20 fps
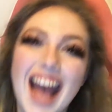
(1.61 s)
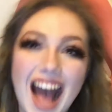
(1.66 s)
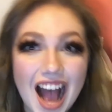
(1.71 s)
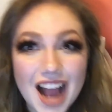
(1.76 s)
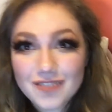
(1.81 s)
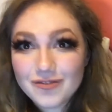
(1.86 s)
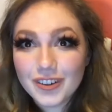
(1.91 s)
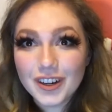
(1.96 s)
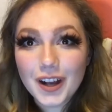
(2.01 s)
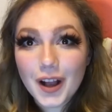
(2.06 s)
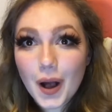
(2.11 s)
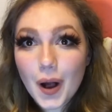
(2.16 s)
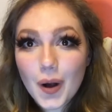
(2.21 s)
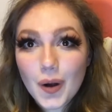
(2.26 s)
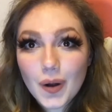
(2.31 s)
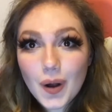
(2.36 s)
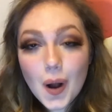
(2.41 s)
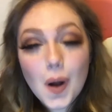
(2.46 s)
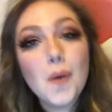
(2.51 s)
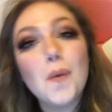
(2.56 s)
I'm
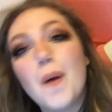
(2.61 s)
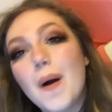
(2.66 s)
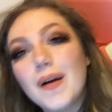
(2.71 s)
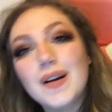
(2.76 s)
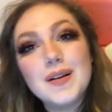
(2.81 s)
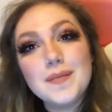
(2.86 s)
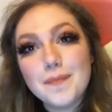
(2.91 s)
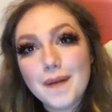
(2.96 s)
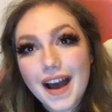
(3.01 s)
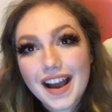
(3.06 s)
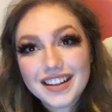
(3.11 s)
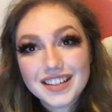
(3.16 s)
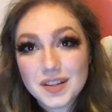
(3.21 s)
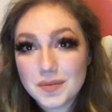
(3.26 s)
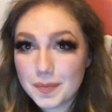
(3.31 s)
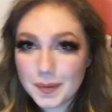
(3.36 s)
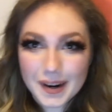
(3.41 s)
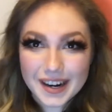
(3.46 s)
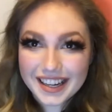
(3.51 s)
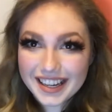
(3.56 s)
Rococo. Welcome back to
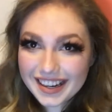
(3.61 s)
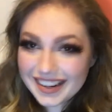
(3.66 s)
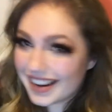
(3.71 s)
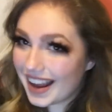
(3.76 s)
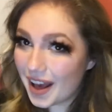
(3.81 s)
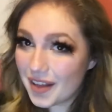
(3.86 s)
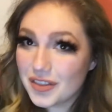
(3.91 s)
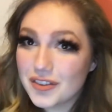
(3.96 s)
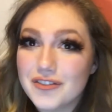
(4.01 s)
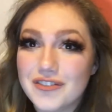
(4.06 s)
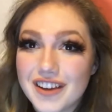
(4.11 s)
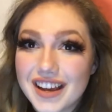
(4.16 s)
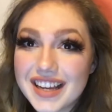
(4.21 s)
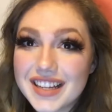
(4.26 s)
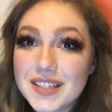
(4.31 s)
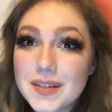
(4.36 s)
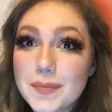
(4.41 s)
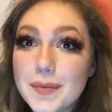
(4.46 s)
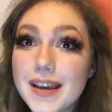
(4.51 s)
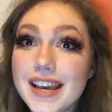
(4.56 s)
Breaking Down the
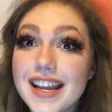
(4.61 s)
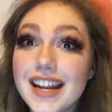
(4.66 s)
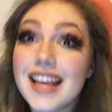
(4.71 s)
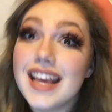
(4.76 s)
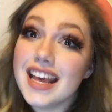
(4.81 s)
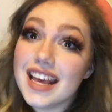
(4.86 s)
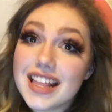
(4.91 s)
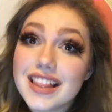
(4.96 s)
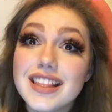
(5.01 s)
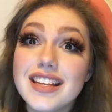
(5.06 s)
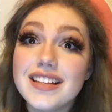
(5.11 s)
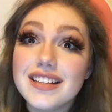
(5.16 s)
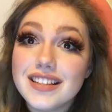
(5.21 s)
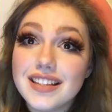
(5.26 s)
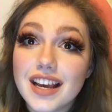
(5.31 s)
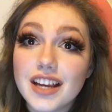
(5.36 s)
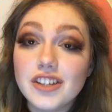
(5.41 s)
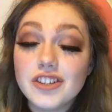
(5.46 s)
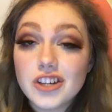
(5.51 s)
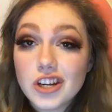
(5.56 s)
Face Beat. In this
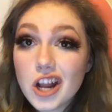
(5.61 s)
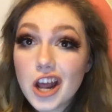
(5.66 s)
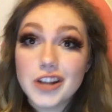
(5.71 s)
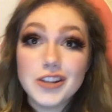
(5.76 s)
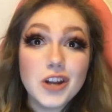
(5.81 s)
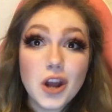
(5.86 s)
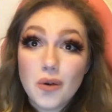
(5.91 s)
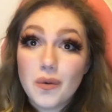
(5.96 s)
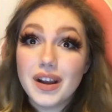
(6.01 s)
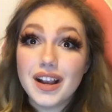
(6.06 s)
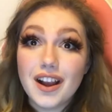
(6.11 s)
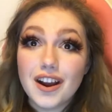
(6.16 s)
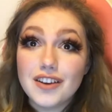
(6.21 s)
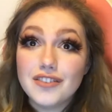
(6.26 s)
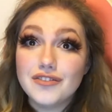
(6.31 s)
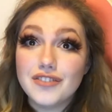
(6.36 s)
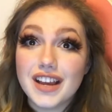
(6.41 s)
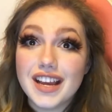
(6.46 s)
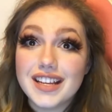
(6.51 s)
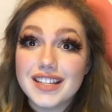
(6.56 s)
section on knowing
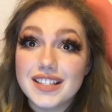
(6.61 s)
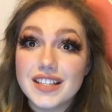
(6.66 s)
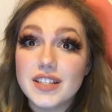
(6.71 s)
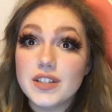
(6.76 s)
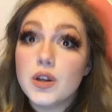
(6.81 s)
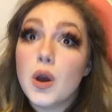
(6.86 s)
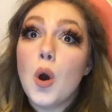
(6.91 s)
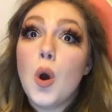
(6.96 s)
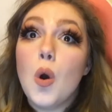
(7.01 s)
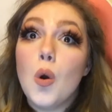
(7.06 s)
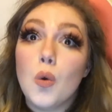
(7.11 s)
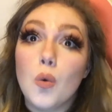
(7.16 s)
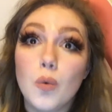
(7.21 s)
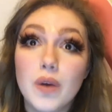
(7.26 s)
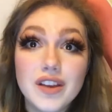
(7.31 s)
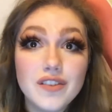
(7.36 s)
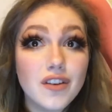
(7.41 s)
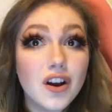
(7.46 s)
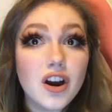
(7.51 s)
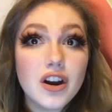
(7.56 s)
our faces,
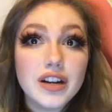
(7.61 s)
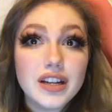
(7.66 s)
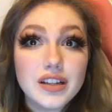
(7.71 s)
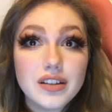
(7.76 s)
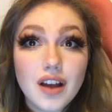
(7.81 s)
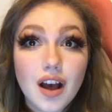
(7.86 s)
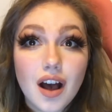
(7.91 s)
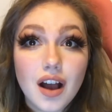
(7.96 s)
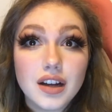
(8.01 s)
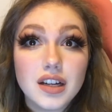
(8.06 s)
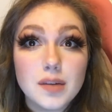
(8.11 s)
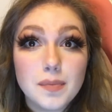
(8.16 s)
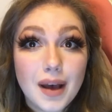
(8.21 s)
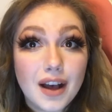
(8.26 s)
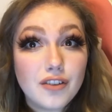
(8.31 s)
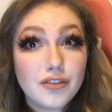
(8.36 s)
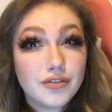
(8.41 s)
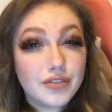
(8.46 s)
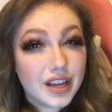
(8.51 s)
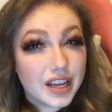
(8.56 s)
we've already talked
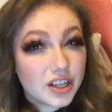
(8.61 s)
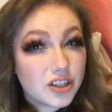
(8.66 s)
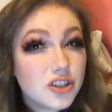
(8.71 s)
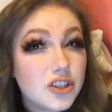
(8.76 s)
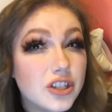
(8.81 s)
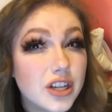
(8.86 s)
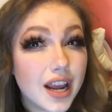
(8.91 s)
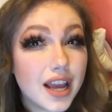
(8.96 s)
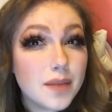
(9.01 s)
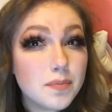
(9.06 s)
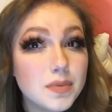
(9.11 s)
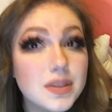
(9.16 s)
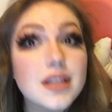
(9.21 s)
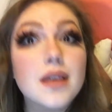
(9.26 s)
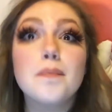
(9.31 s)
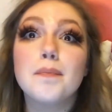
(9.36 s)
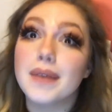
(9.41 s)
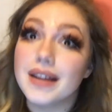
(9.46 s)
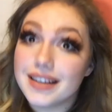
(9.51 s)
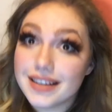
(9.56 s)
about face shapes,
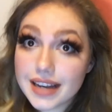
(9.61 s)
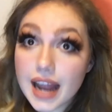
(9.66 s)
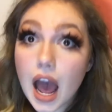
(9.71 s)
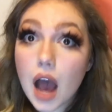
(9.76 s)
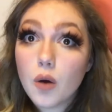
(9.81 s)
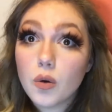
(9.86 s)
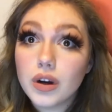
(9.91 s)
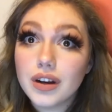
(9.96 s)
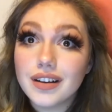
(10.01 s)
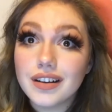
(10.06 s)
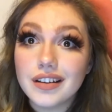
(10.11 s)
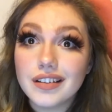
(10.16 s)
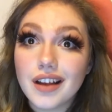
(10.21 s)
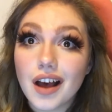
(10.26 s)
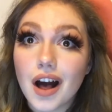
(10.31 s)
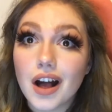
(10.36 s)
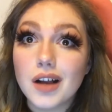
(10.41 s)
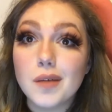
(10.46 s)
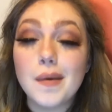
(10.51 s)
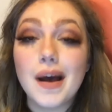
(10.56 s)
but now we're going to
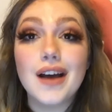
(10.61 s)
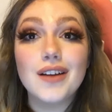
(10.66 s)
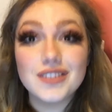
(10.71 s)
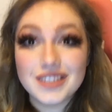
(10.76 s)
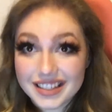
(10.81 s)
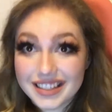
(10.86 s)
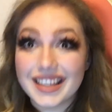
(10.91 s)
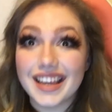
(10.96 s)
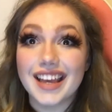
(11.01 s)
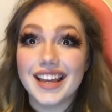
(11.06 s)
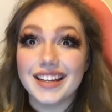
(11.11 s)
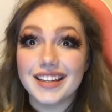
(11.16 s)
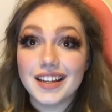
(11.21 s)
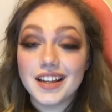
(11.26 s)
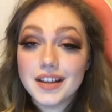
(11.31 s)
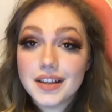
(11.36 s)
talk about skin.